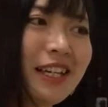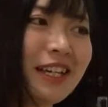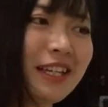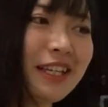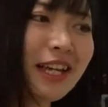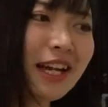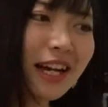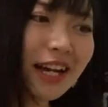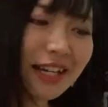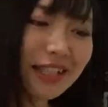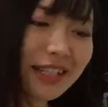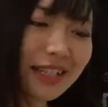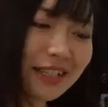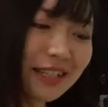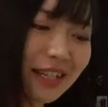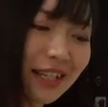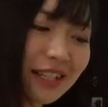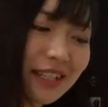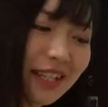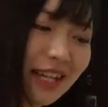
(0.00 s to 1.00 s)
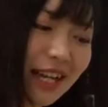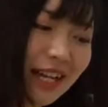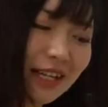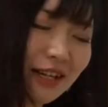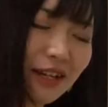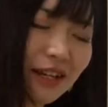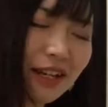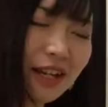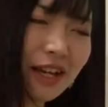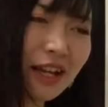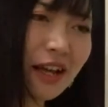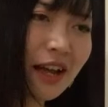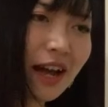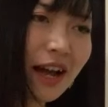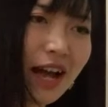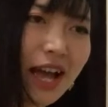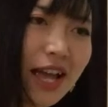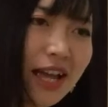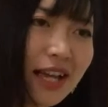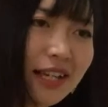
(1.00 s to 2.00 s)
Yeah, sometimes I
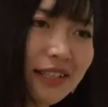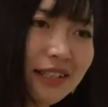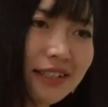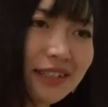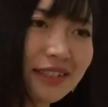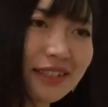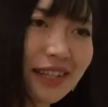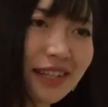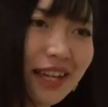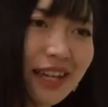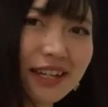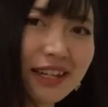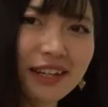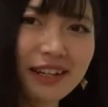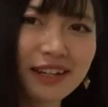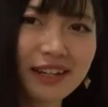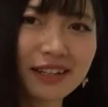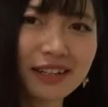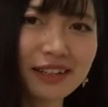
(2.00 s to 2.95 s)
take